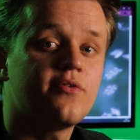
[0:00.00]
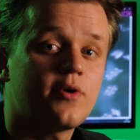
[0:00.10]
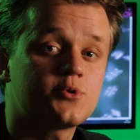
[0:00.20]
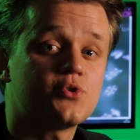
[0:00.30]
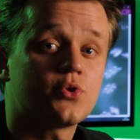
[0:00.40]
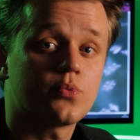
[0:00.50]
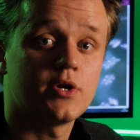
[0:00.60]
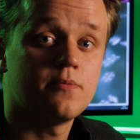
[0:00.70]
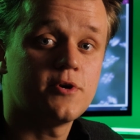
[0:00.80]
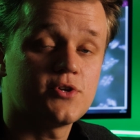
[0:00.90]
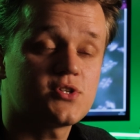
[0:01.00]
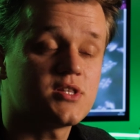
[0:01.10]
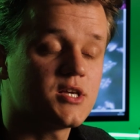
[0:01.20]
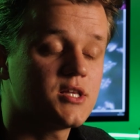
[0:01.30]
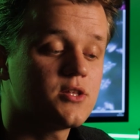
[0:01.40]
go with option three
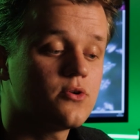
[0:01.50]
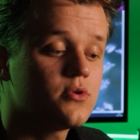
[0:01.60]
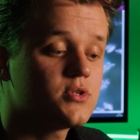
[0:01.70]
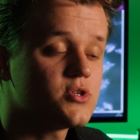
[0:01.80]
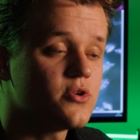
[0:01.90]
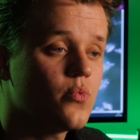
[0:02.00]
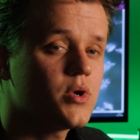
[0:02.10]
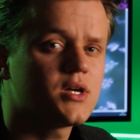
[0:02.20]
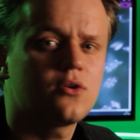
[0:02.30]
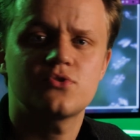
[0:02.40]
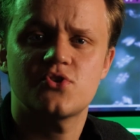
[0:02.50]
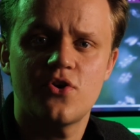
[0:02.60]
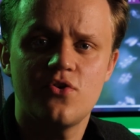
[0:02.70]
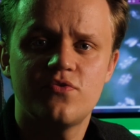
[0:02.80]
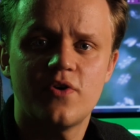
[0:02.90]
personally, that when I looked
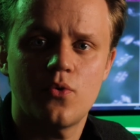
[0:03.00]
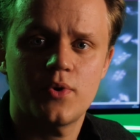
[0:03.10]
over,